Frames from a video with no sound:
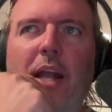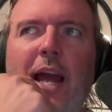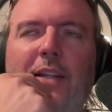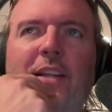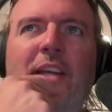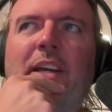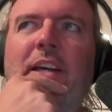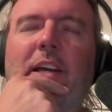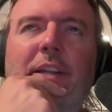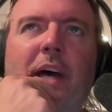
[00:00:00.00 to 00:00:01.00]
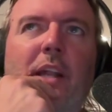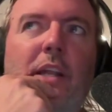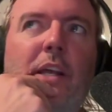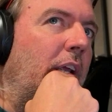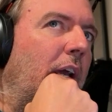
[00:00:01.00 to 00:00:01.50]
not act not
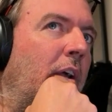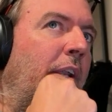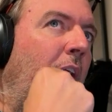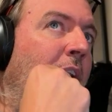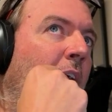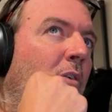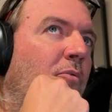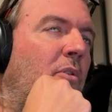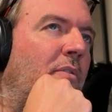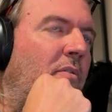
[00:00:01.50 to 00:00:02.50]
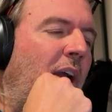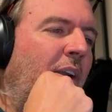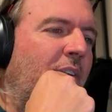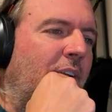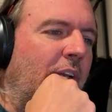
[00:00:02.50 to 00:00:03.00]
and, and, not a form of
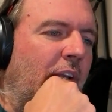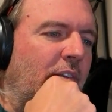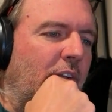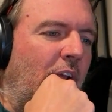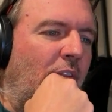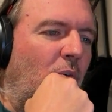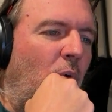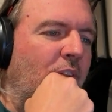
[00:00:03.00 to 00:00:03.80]
acting and and the yeah.